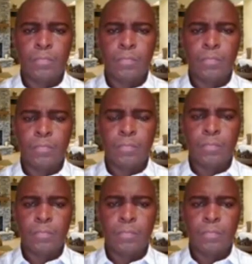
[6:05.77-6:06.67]

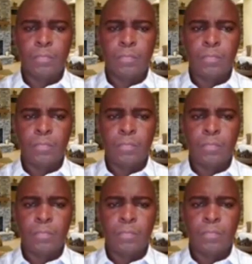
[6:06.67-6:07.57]

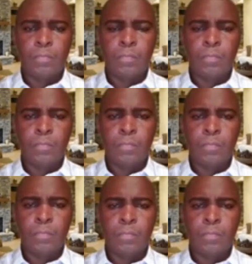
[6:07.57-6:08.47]

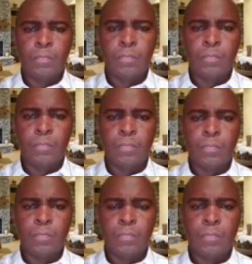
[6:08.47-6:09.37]

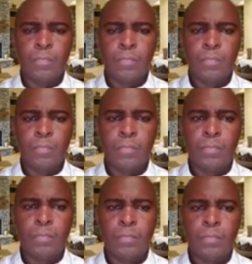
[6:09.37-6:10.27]

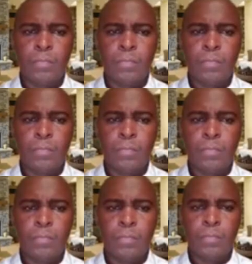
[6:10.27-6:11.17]

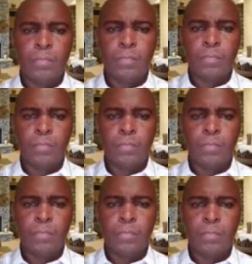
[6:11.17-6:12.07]

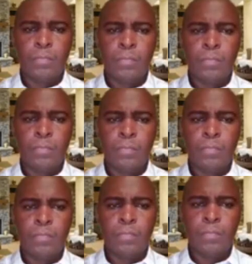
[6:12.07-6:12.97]

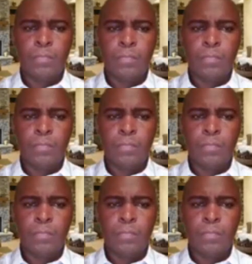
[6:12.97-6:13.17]
[no speech]